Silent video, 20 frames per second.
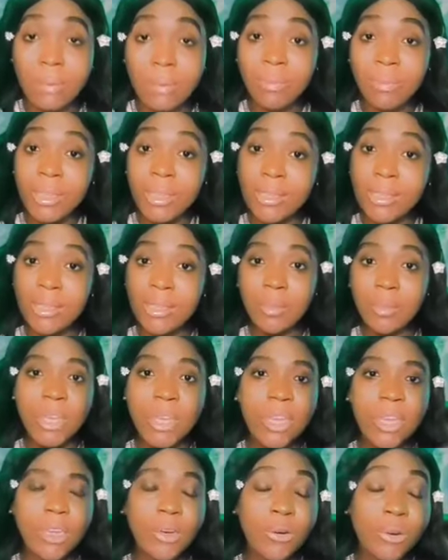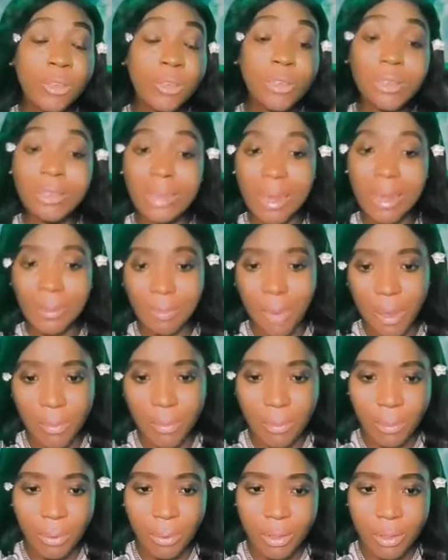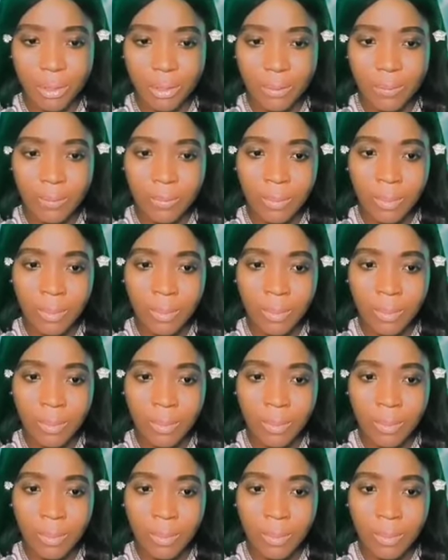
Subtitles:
This is me increasing their pain points.